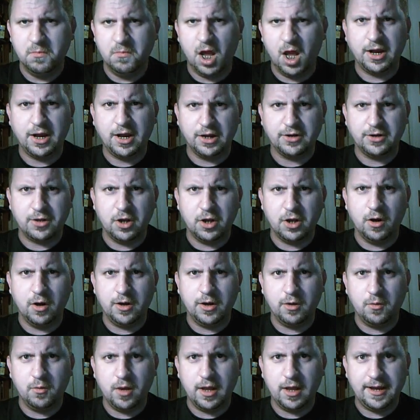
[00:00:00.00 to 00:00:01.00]
I get
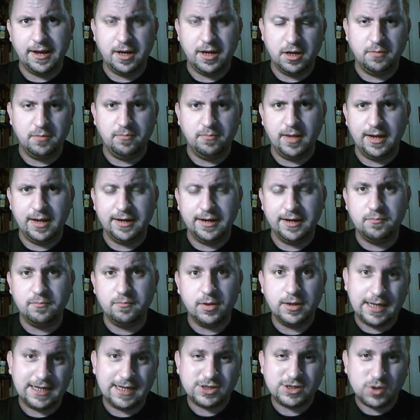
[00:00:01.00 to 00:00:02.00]
carried away, he admitted,
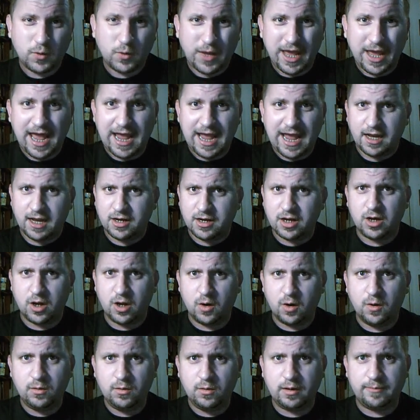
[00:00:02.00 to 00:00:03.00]
but that's okay, you
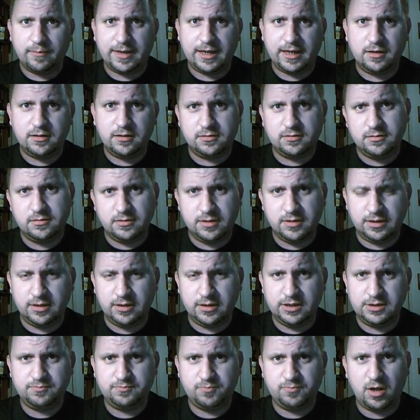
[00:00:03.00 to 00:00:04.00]
know? I mean,
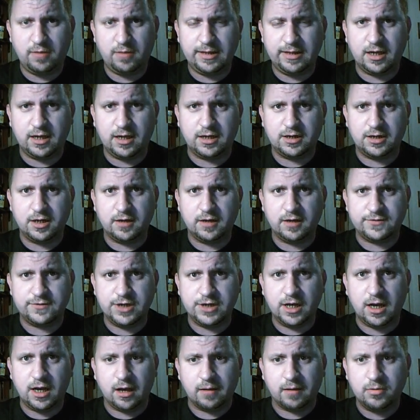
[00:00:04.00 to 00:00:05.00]
he's probably got a tough
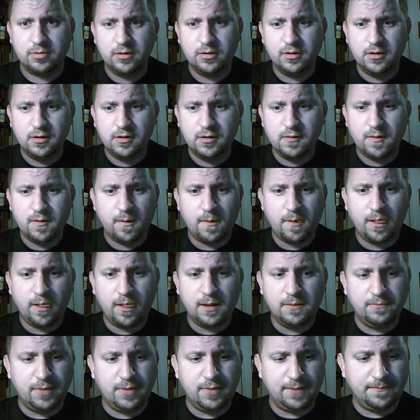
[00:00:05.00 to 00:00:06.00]
job.
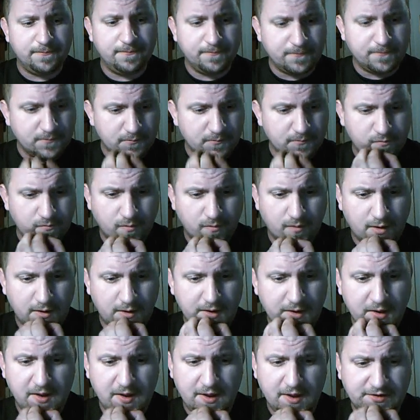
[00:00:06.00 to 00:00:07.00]
But
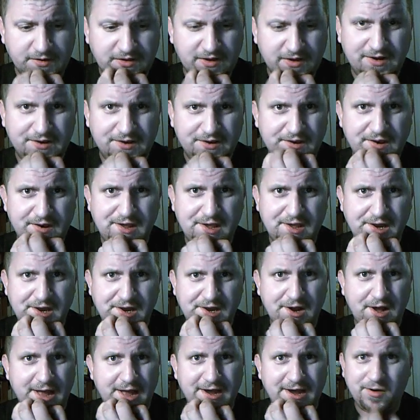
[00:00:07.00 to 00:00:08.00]
I said,
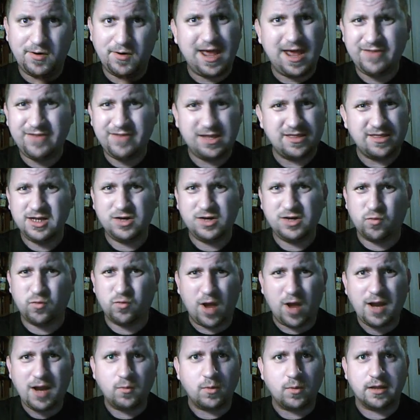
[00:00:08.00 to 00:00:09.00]
I don't have anything to
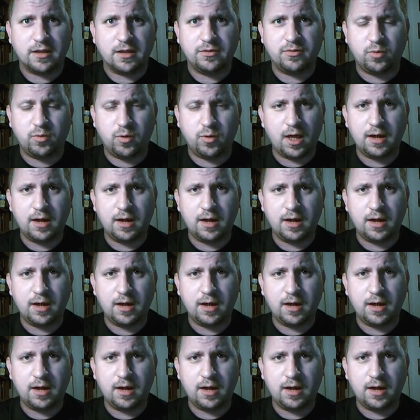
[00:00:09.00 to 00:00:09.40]
write with.